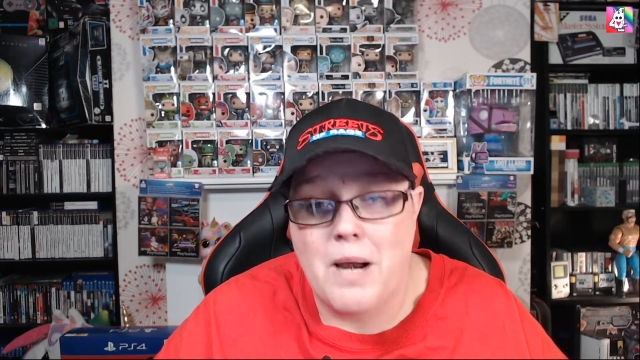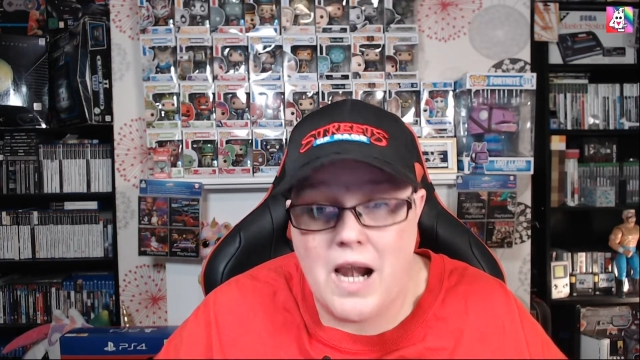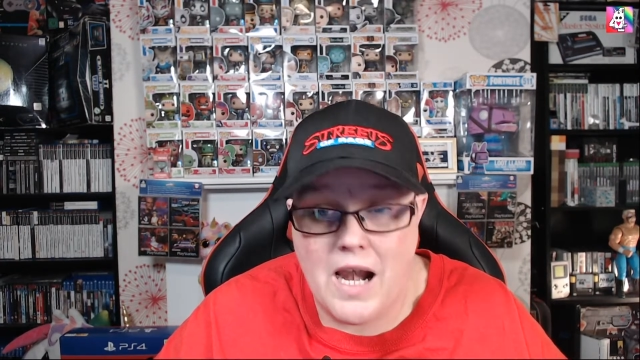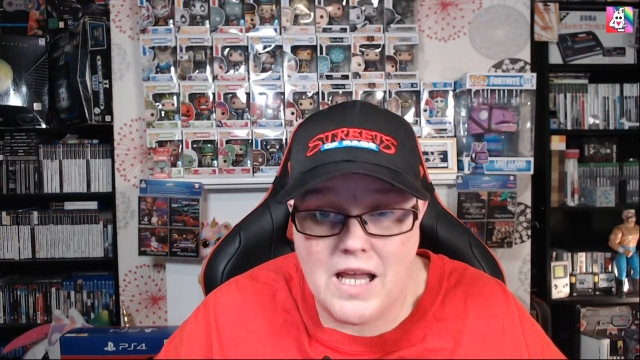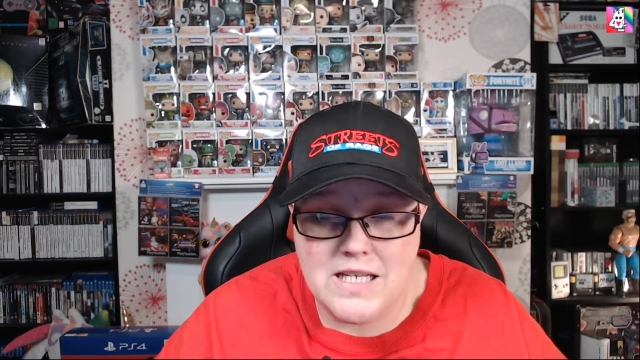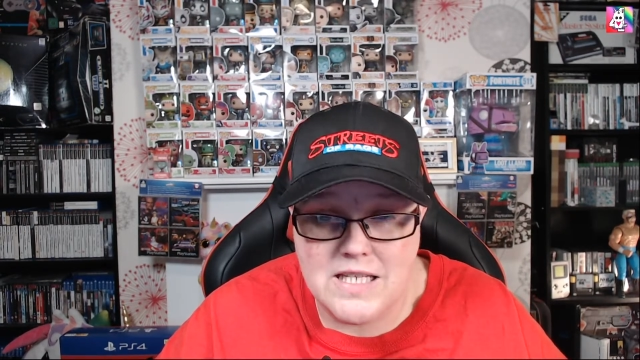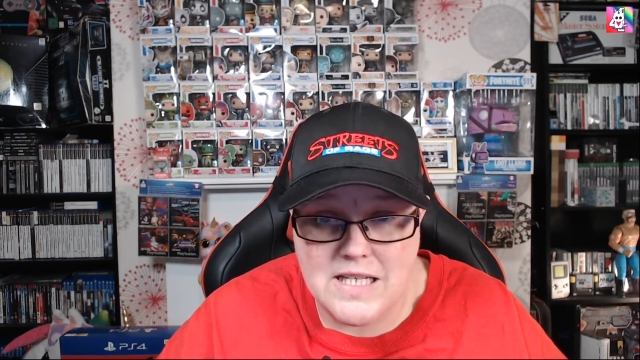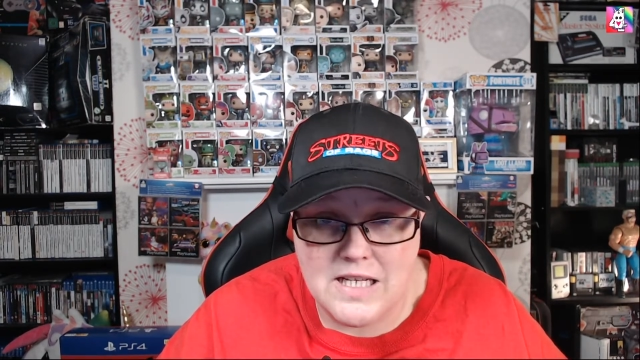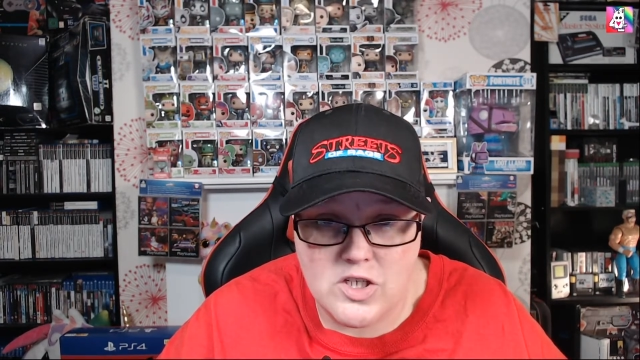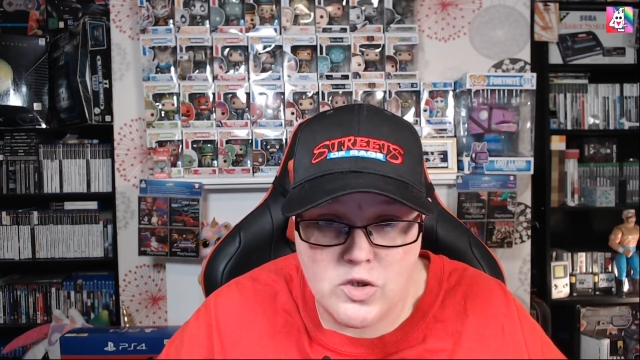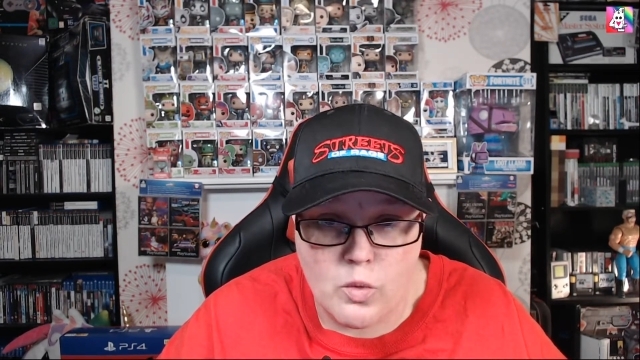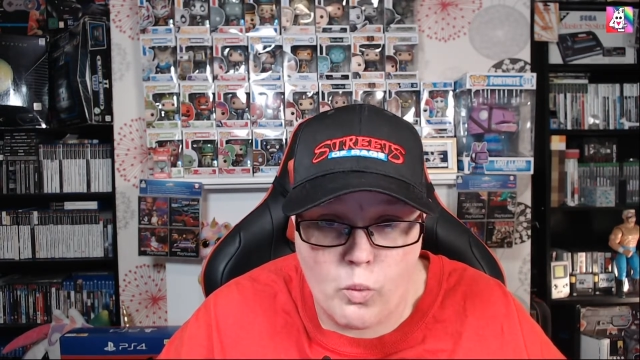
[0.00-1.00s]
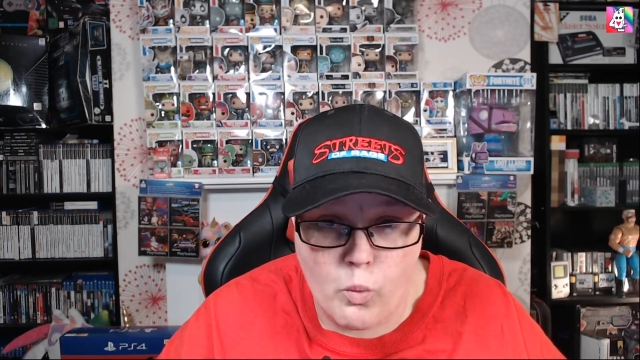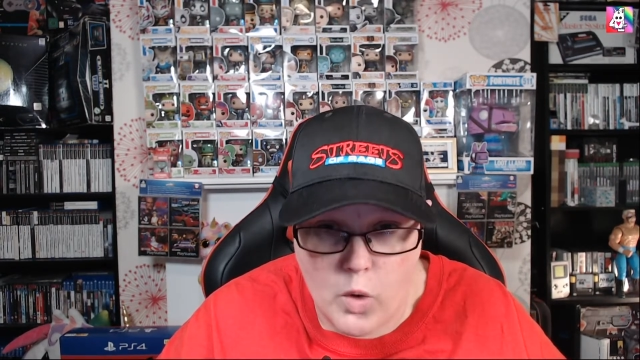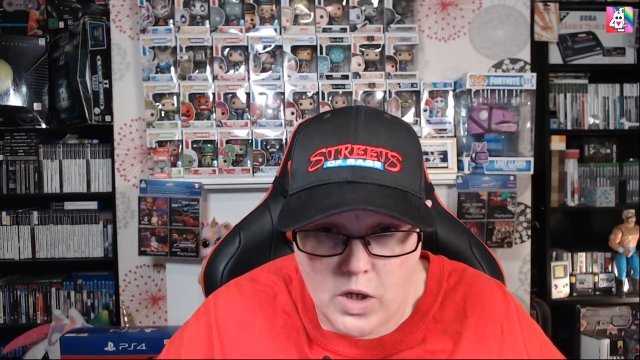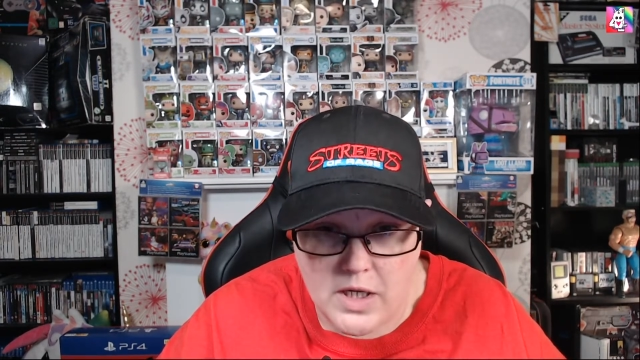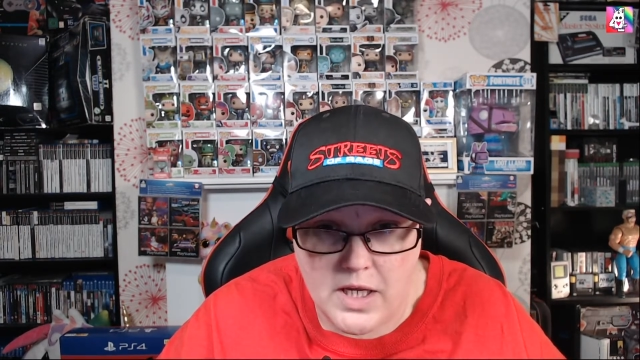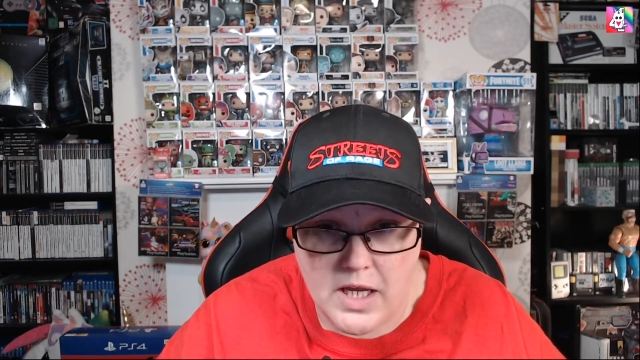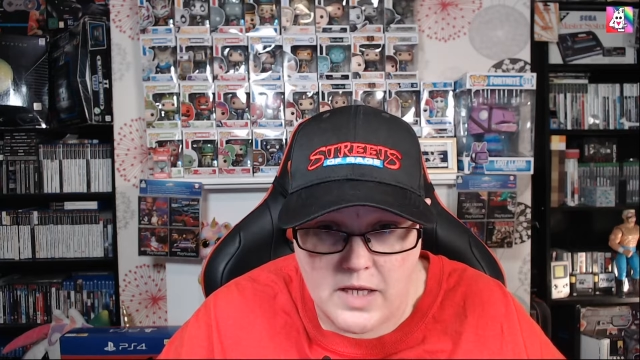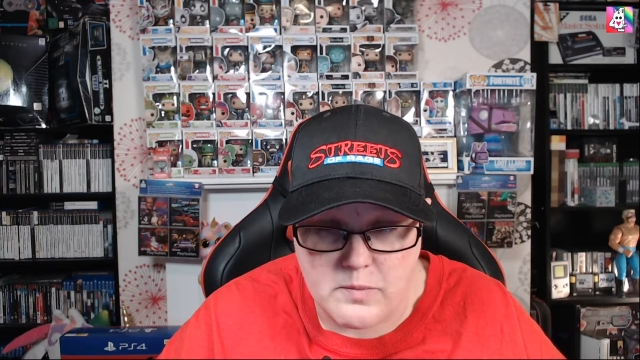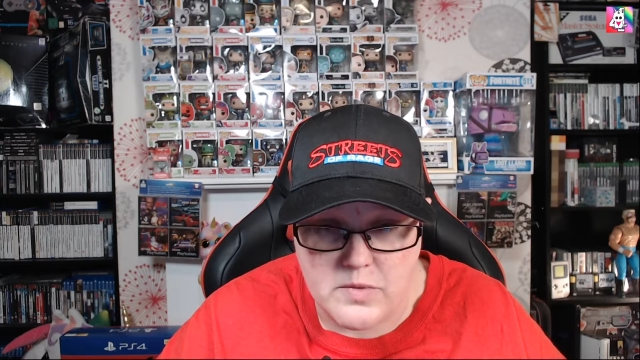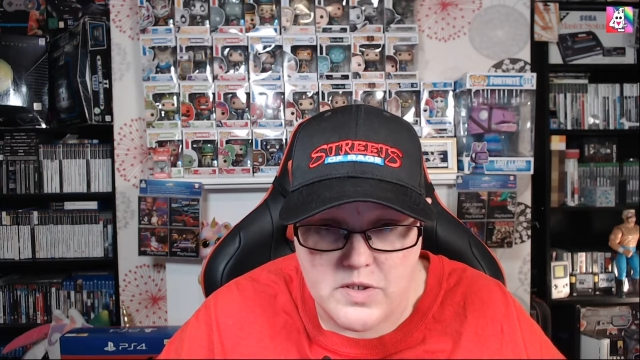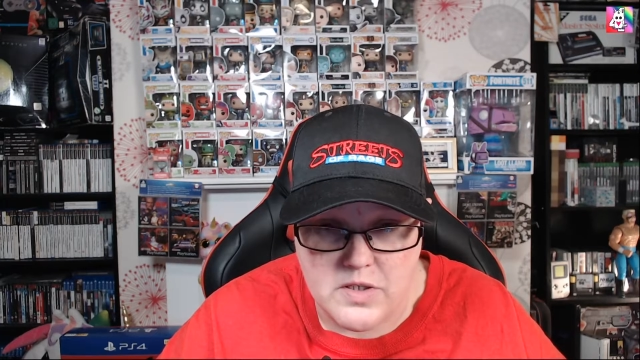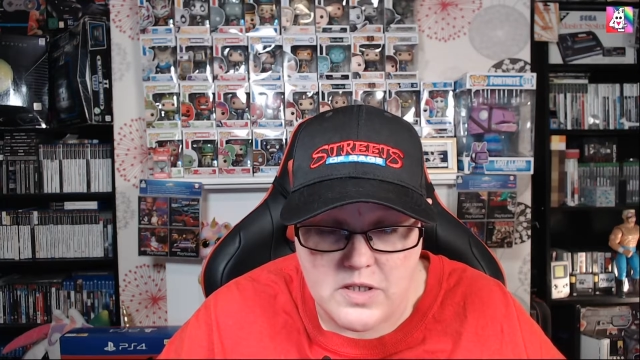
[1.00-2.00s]
PlayStation 1
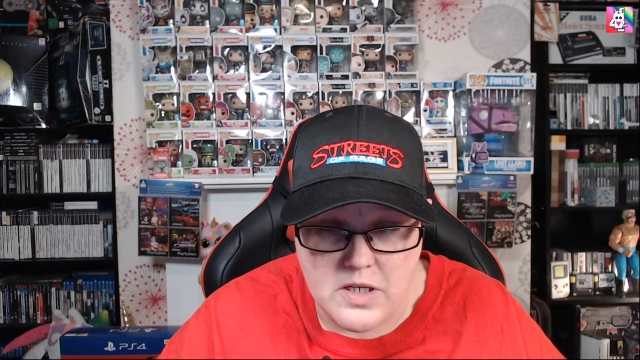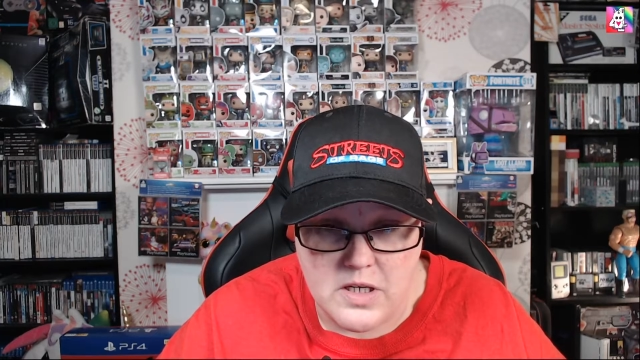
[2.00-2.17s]
games.